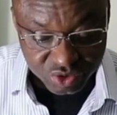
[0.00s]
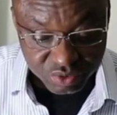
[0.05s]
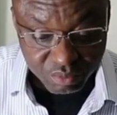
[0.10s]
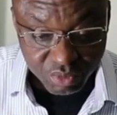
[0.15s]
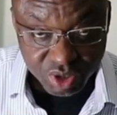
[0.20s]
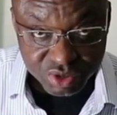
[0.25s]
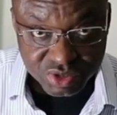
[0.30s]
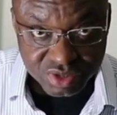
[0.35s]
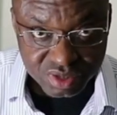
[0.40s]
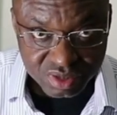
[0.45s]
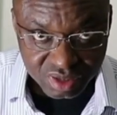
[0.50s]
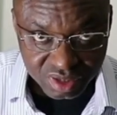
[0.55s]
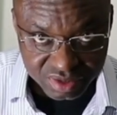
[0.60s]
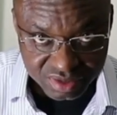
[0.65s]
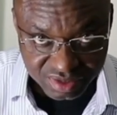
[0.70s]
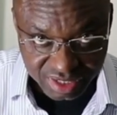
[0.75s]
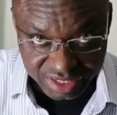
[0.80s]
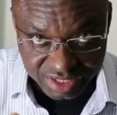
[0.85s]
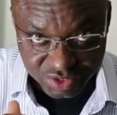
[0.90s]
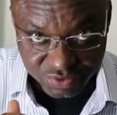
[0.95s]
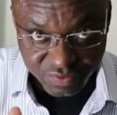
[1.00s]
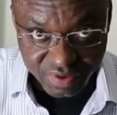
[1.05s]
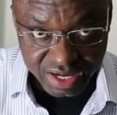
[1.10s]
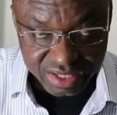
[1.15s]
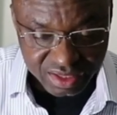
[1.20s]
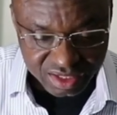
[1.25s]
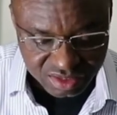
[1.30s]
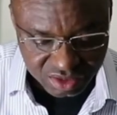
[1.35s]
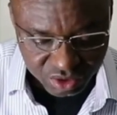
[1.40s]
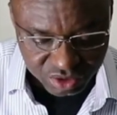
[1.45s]
you must
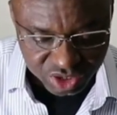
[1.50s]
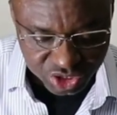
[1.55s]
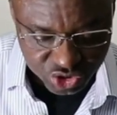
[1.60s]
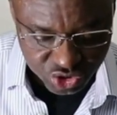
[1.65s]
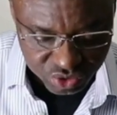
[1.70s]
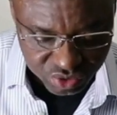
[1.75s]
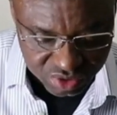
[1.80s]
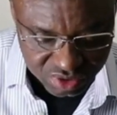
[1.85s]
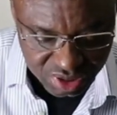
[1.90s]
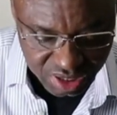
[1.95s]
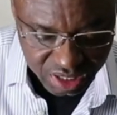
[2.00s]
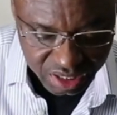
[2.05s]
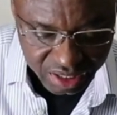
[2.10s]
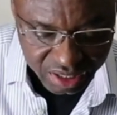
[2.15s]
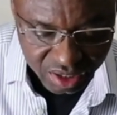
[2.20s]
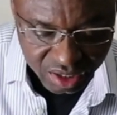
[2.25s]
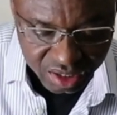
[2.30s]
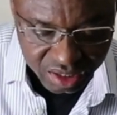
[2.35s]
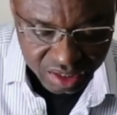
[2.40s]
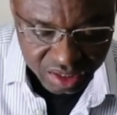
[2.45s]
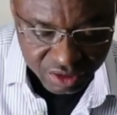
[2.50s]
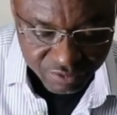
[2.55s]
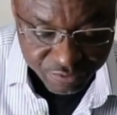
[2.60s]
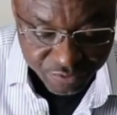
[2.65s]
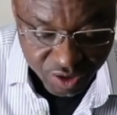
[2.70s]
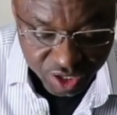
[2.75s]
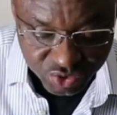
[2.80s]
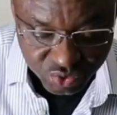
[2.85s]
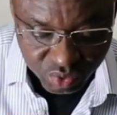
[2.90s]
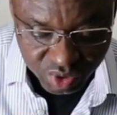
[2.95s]
satisfy these conditions. The
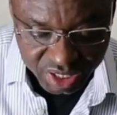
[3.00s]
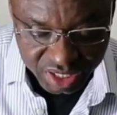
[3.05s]
first